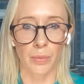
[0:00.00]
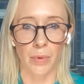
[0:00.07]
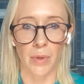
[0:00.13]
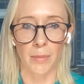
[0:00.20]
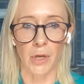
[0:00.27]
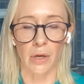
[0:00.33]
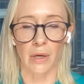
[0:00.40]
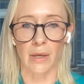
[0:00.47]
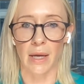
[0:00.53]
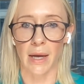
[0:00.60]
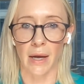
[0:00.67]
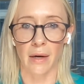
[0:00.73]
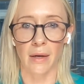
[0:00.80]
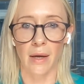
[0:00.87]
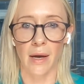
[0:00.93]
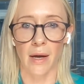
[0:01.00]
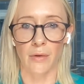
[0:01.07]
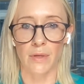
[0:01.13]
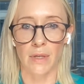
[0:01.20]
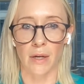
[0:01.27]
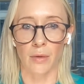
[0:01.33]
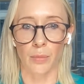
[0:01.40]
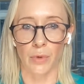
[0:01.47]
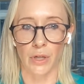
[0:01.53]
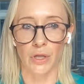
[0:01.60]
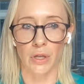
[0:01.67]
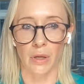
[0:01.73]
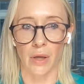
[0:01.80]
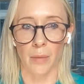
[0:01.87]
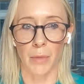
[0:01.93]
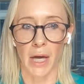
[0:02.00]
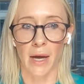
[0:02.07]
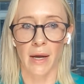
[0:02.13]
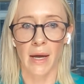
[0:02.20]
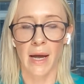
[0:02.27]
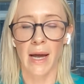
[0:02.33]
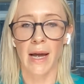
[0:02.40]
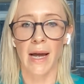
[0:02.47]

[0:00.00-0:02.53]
premier in Canada outside of British Columbia